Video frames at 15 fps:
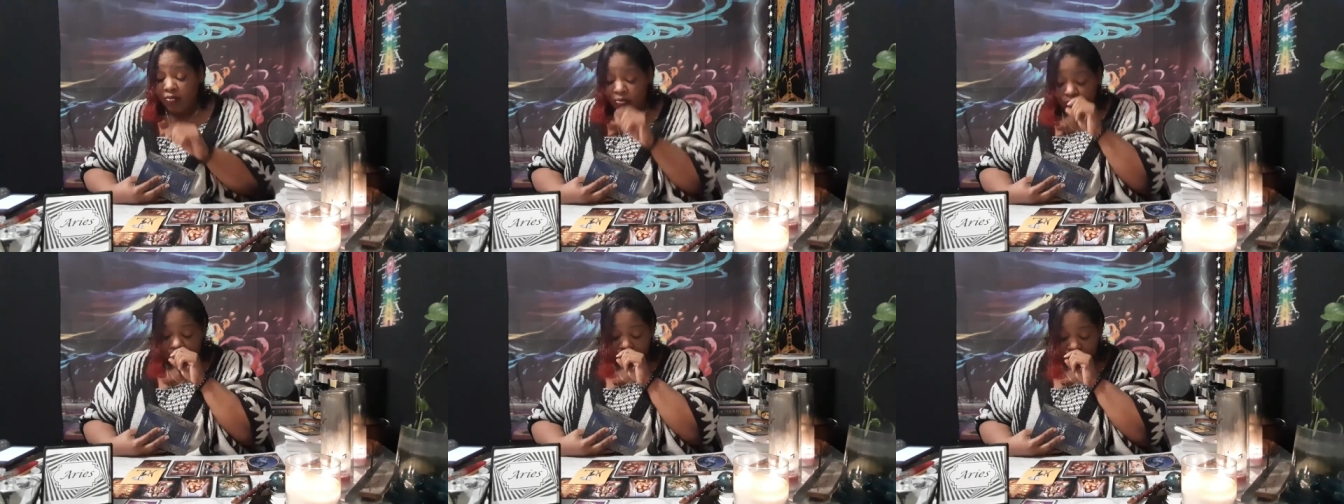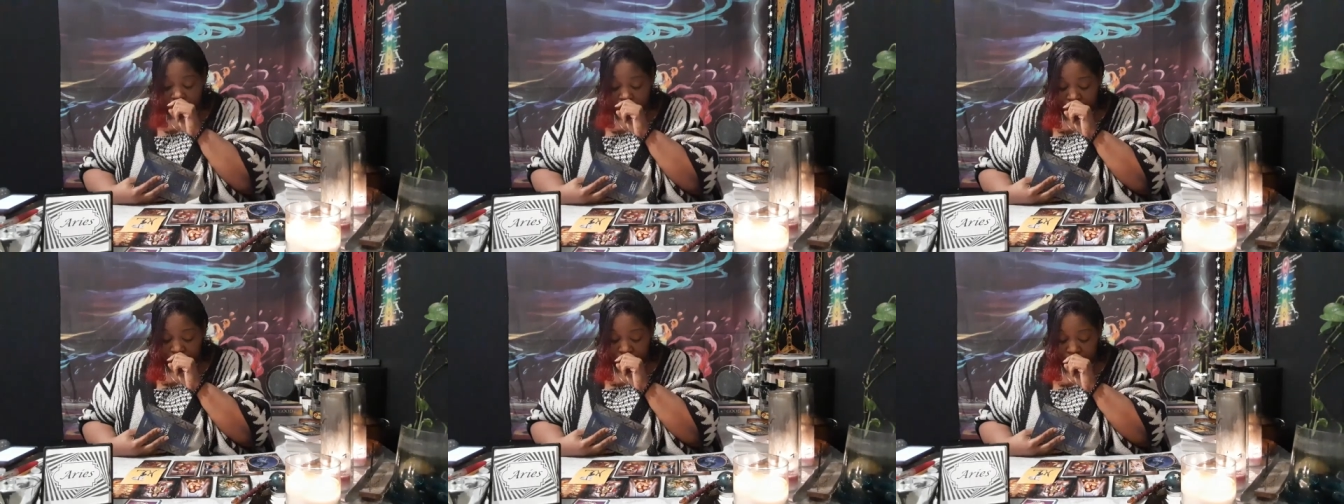
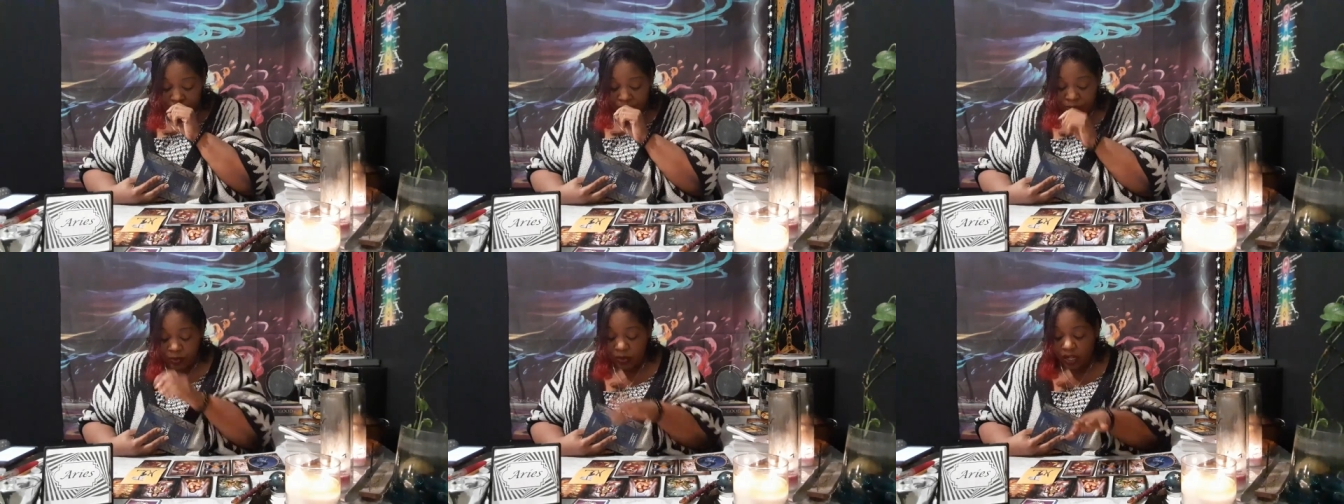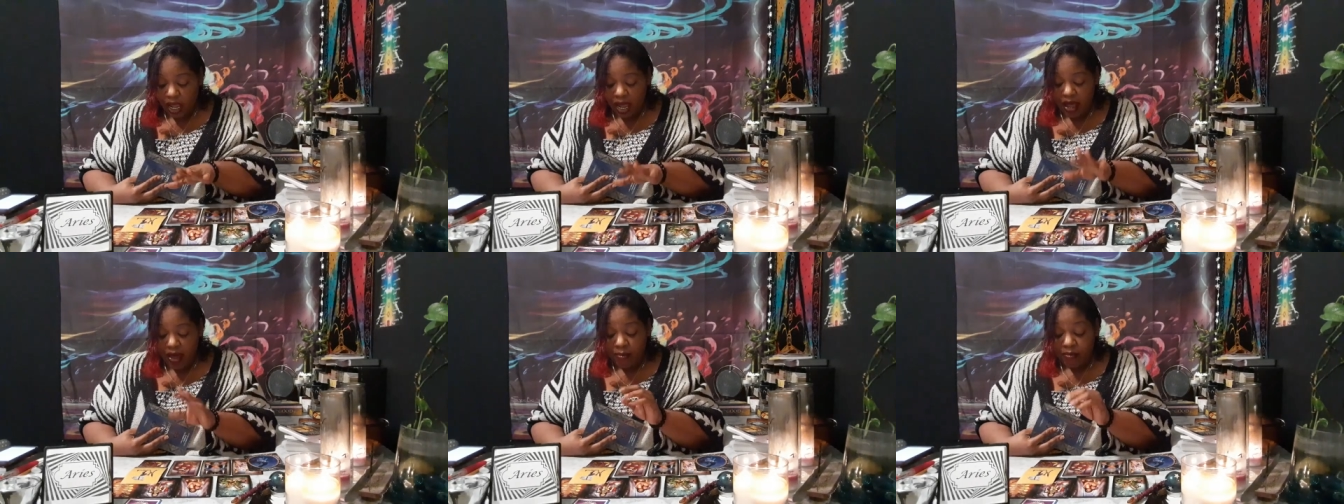um,
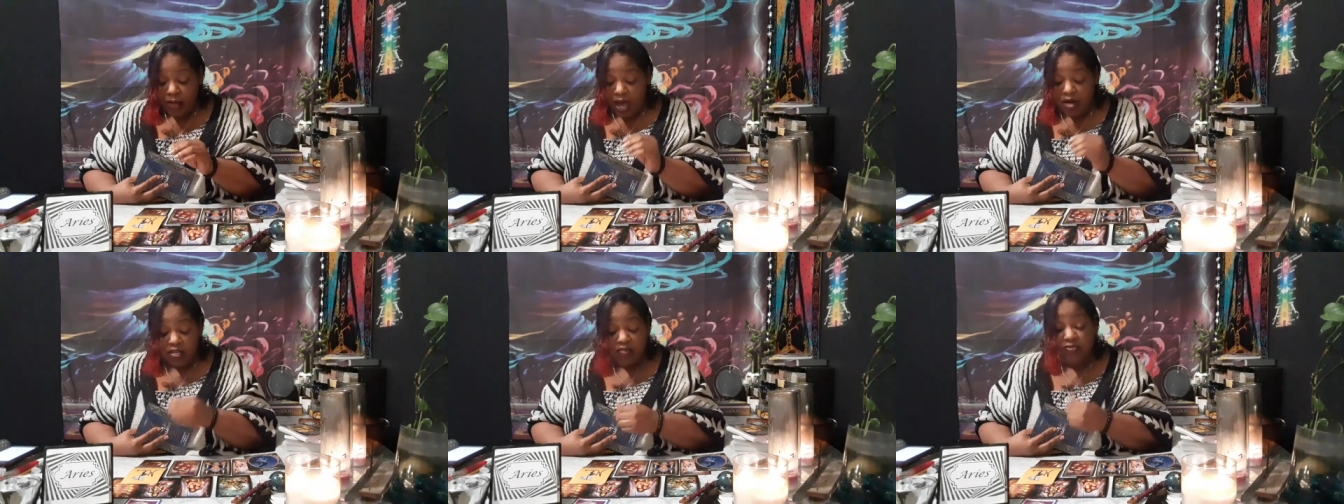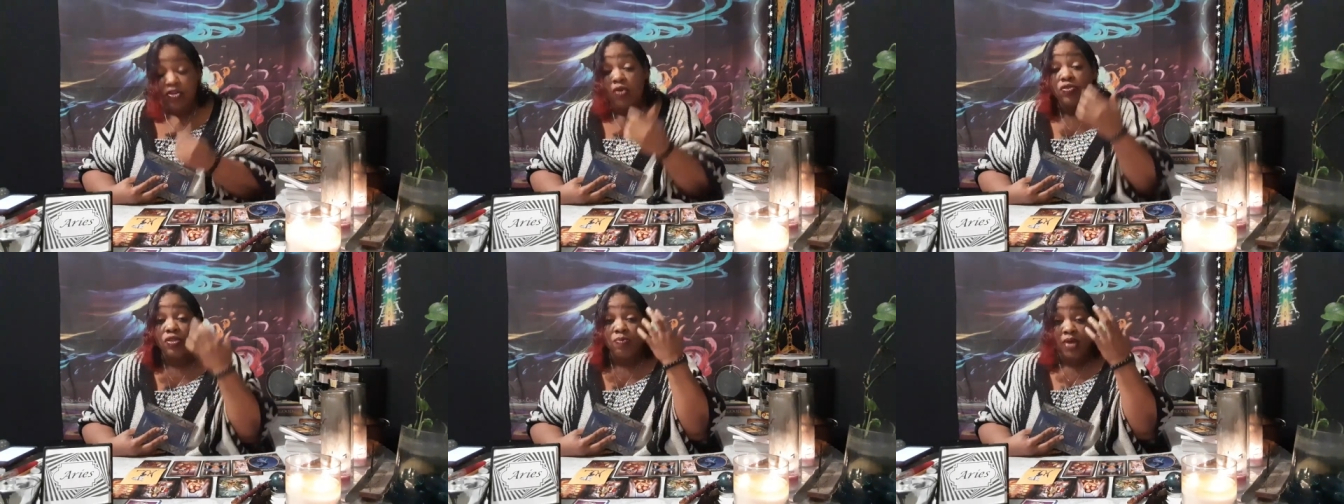I don't even know
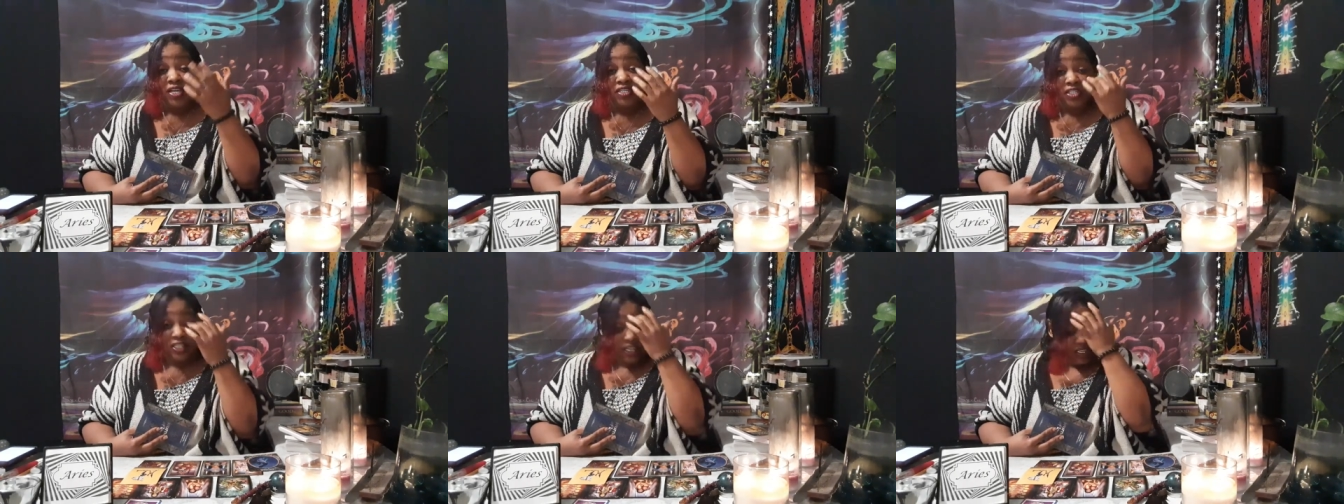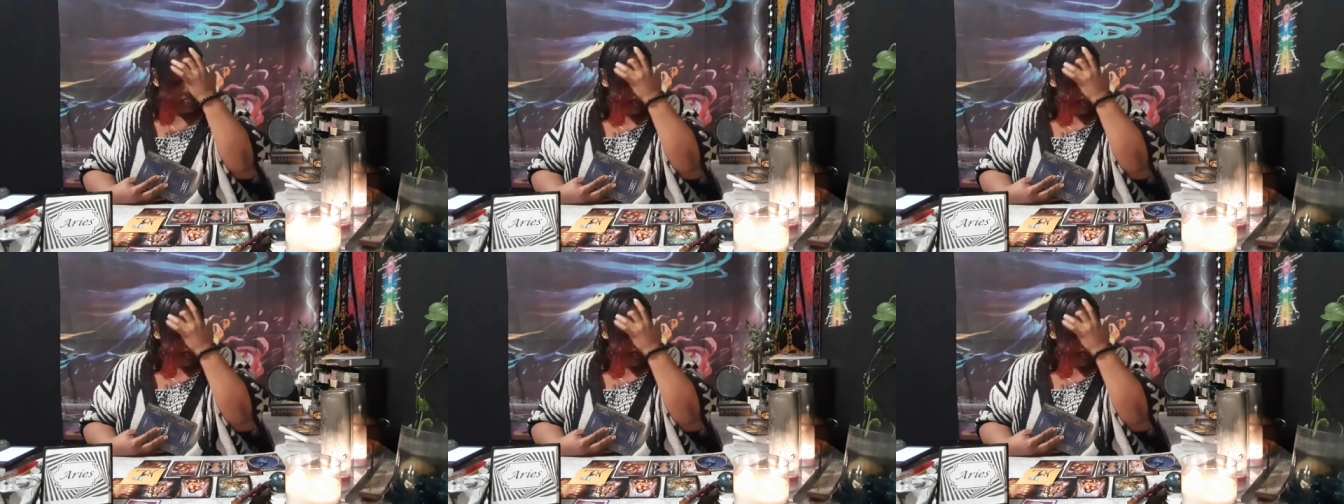what the message is.